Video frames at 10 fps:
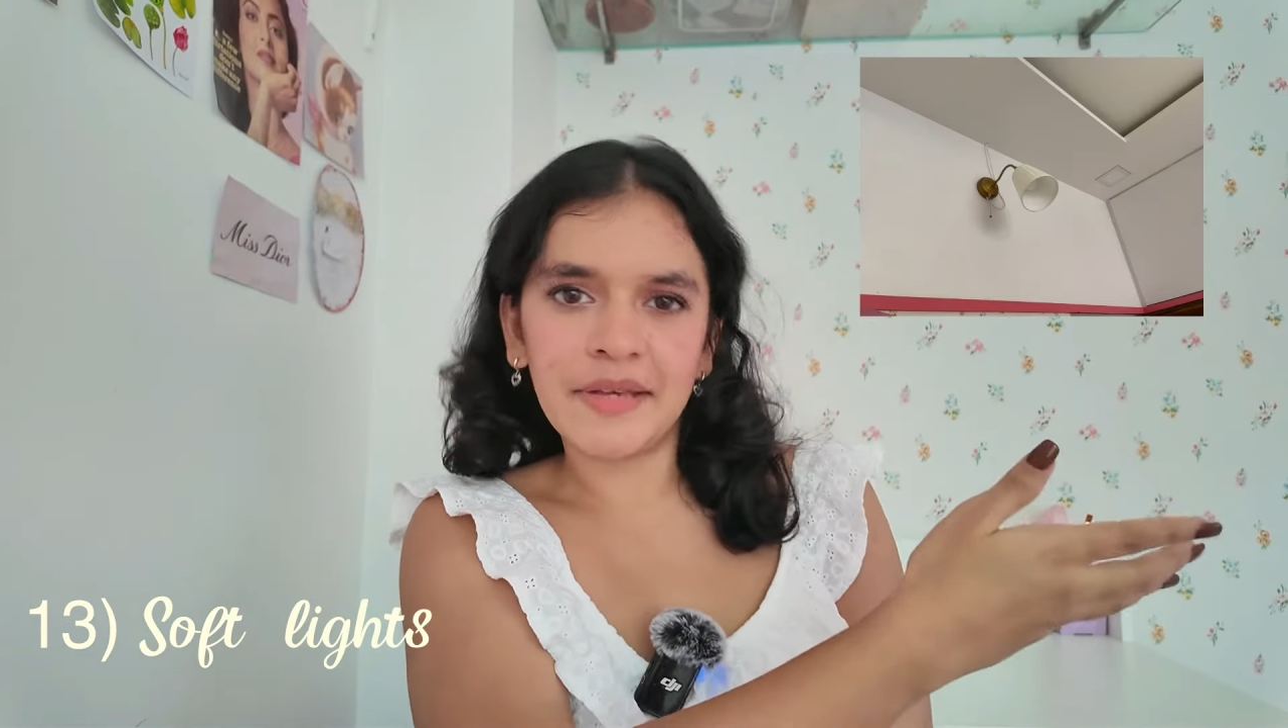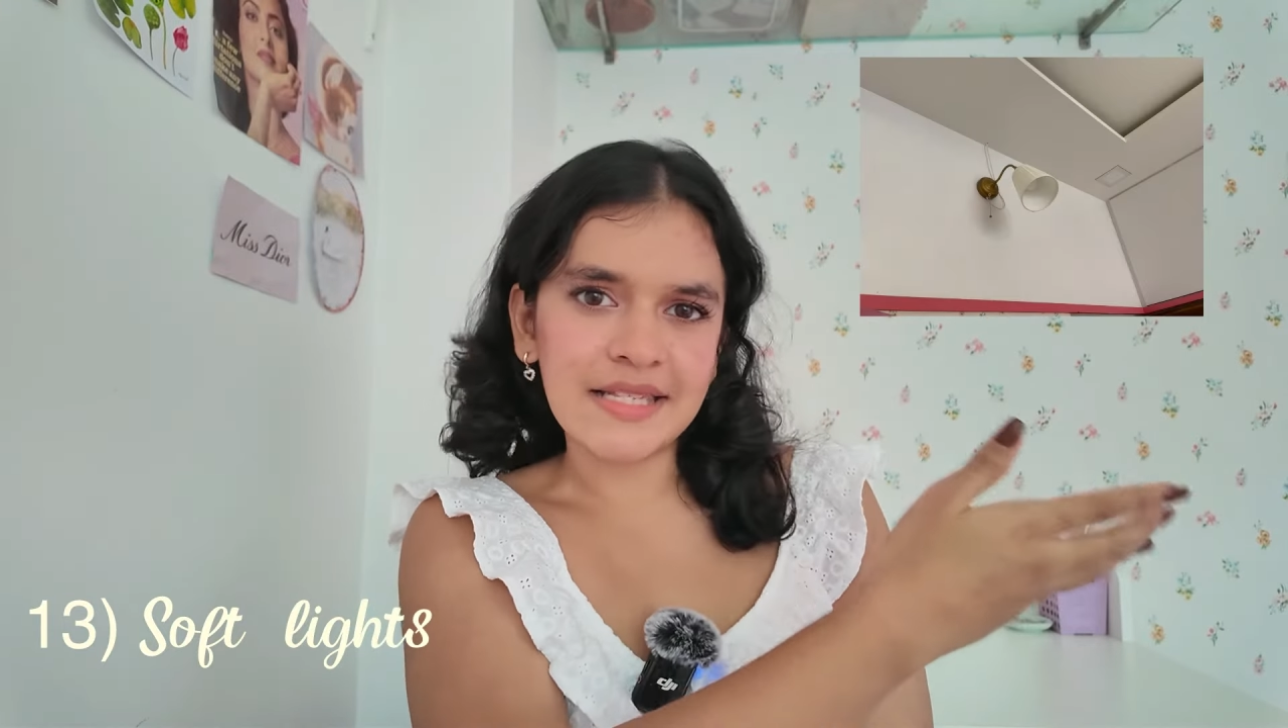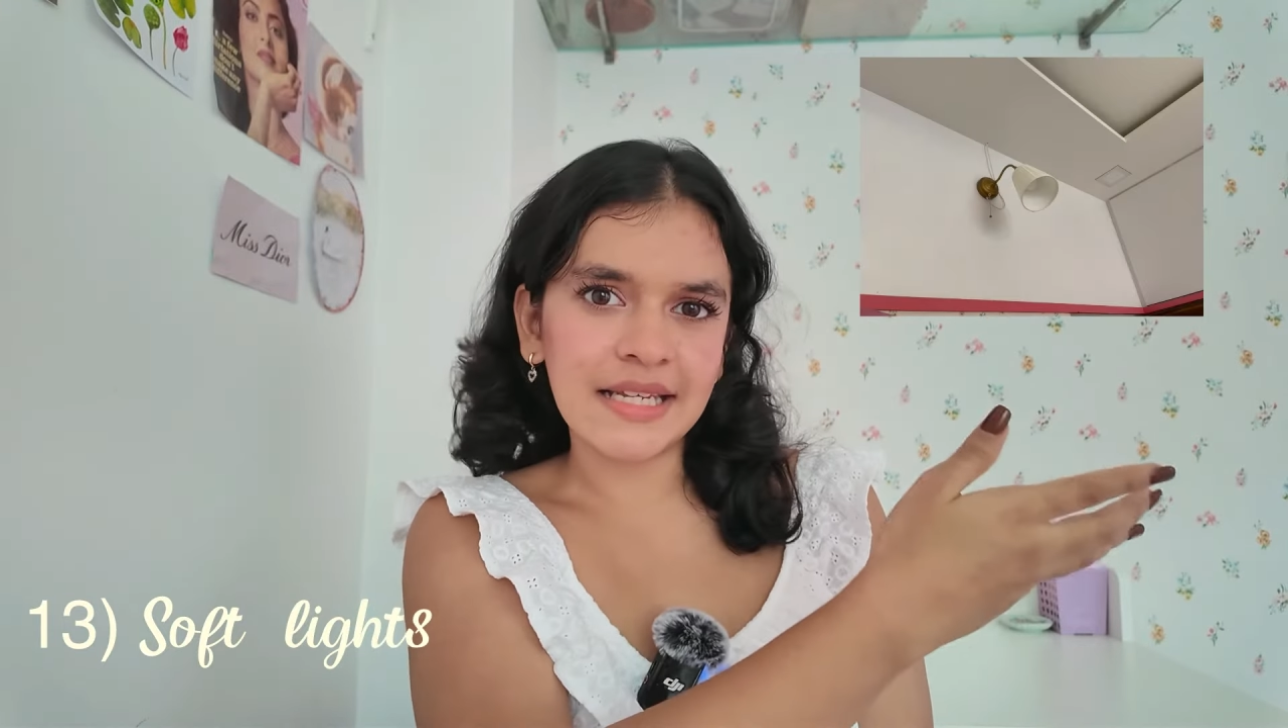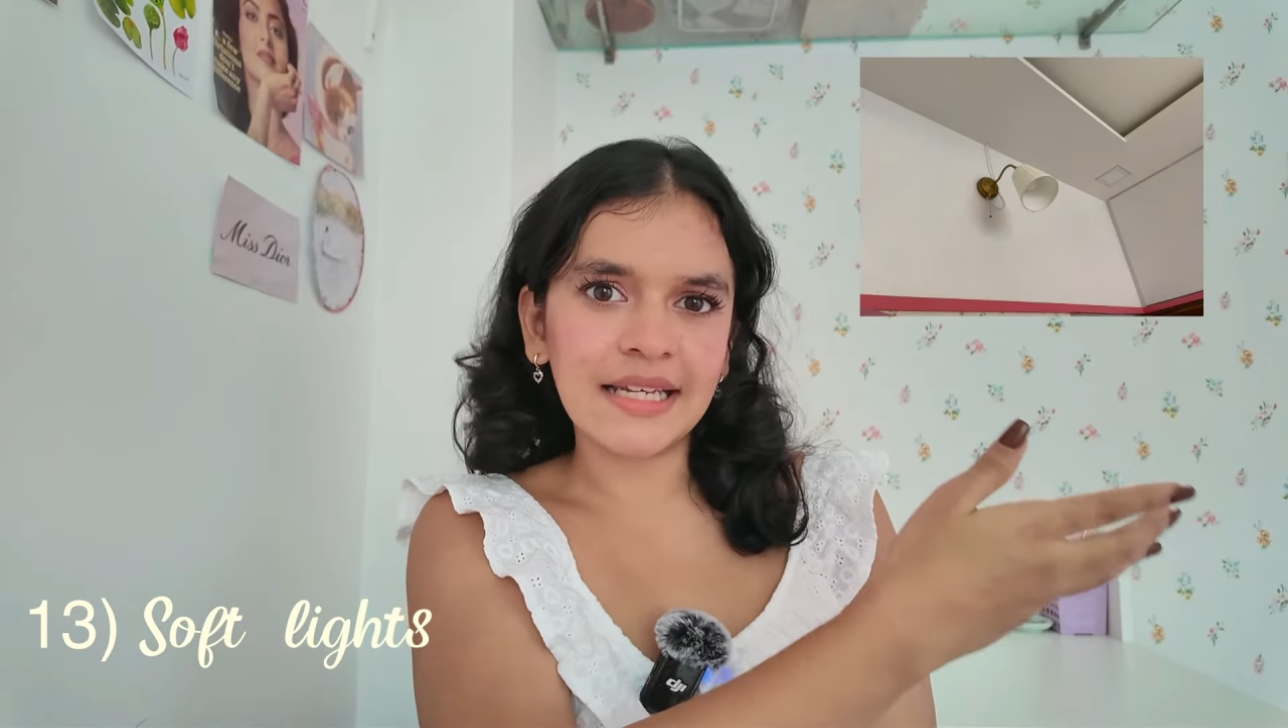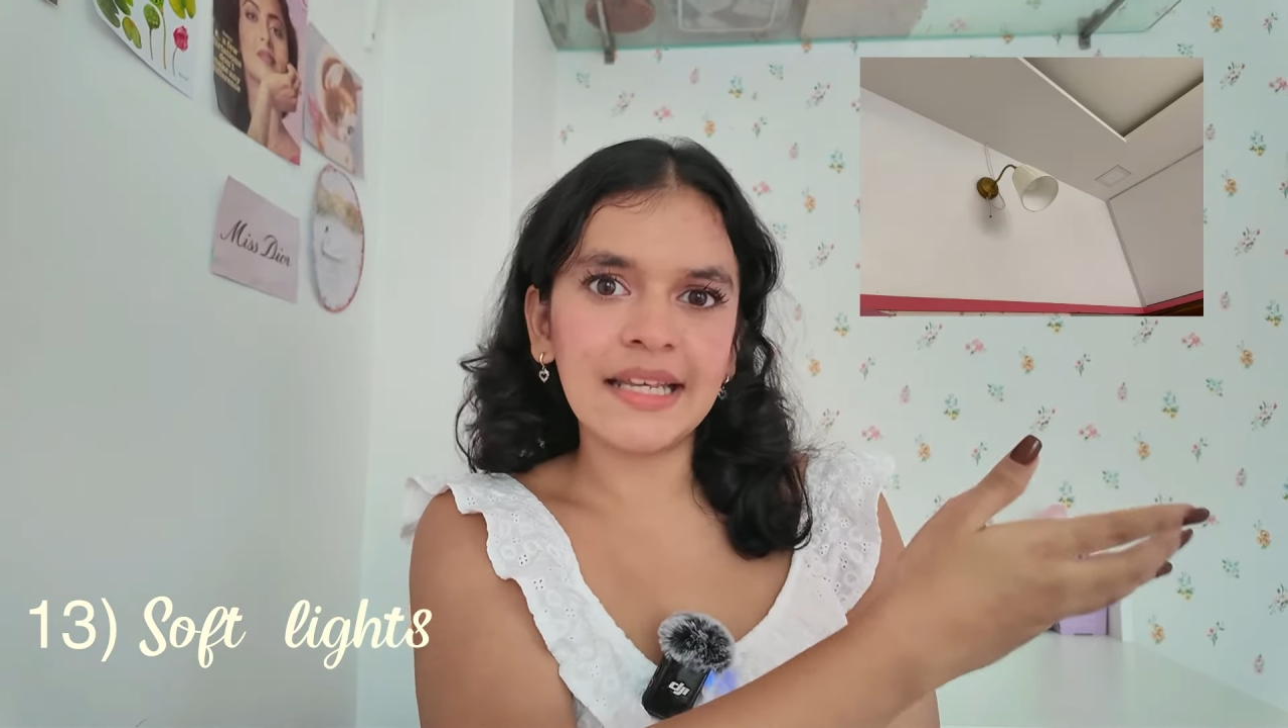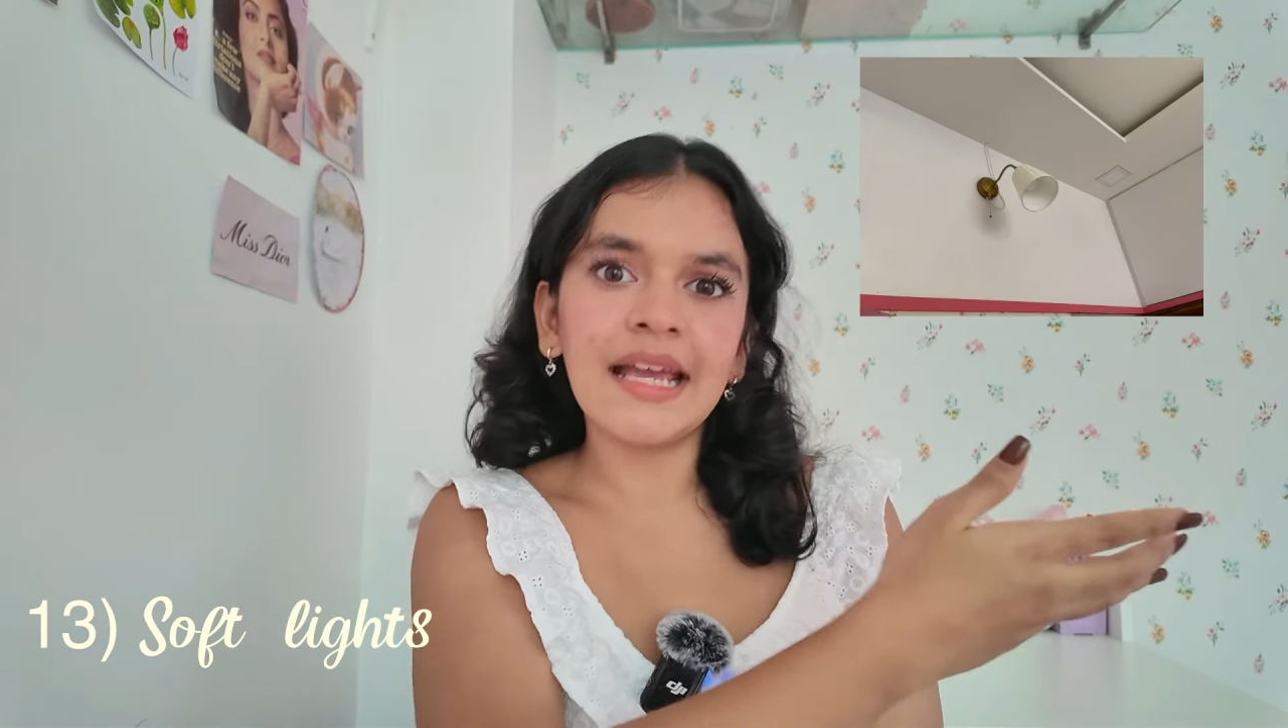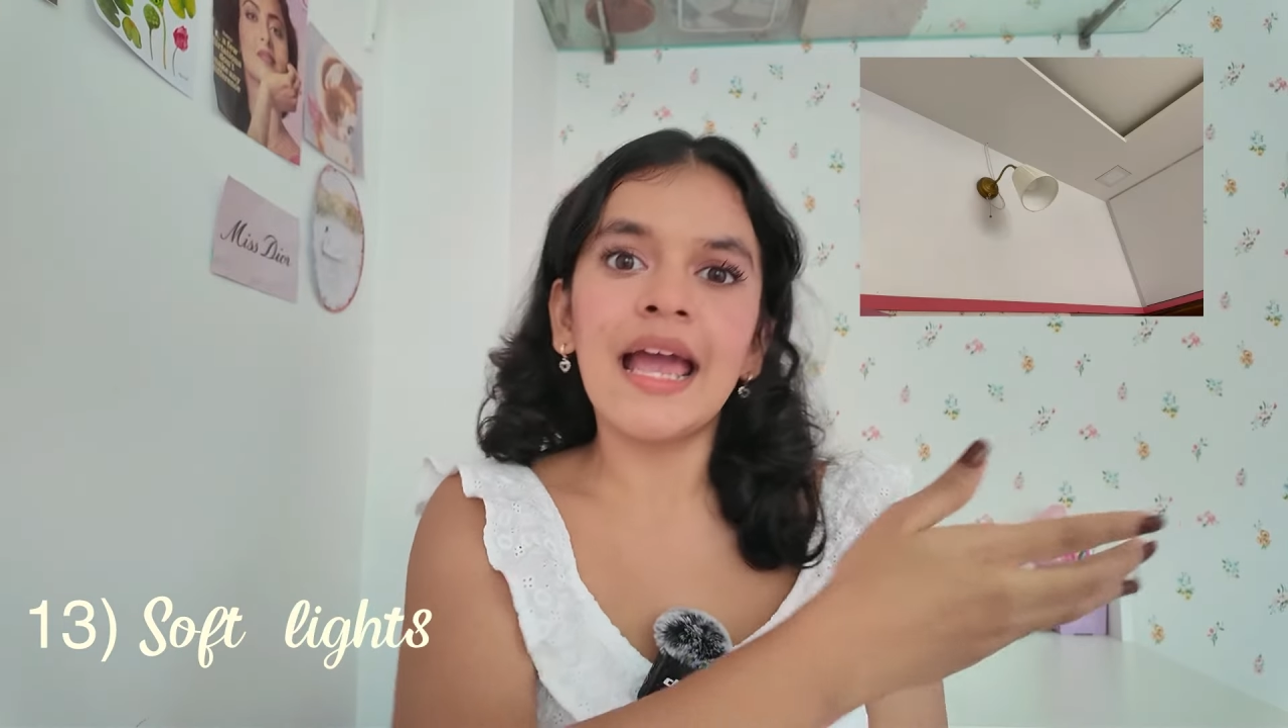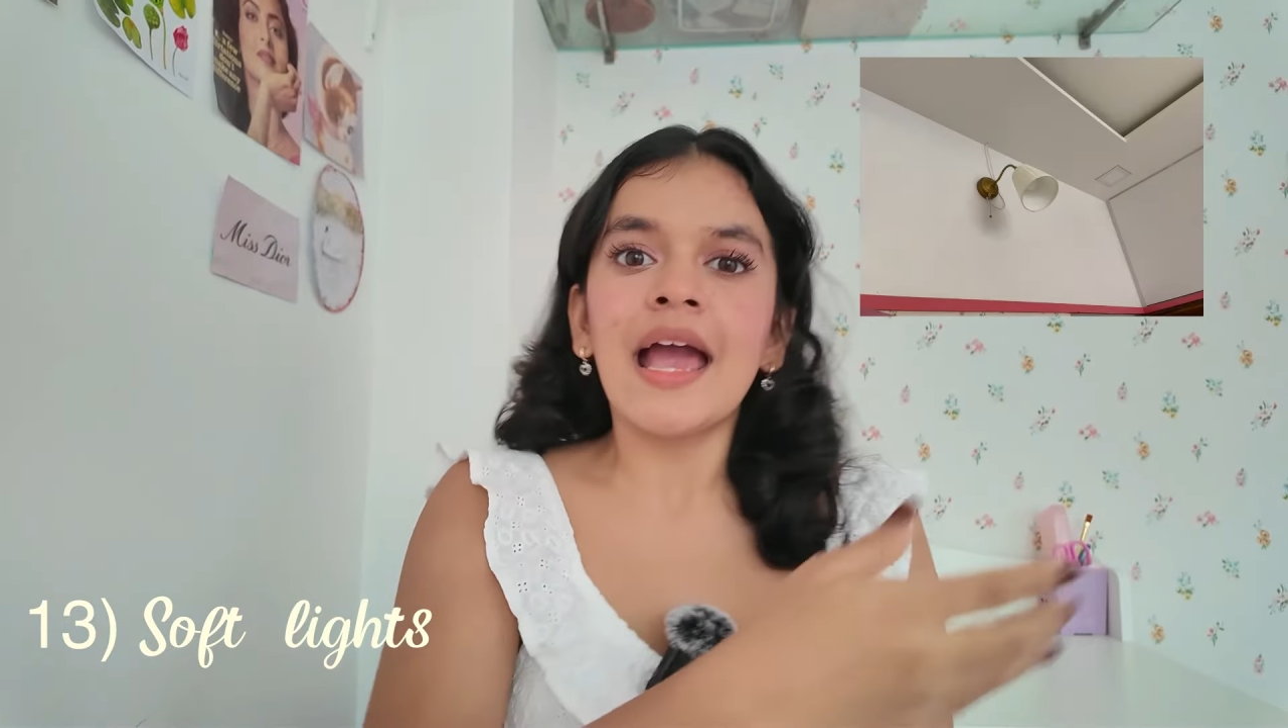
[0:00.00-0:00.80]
basically,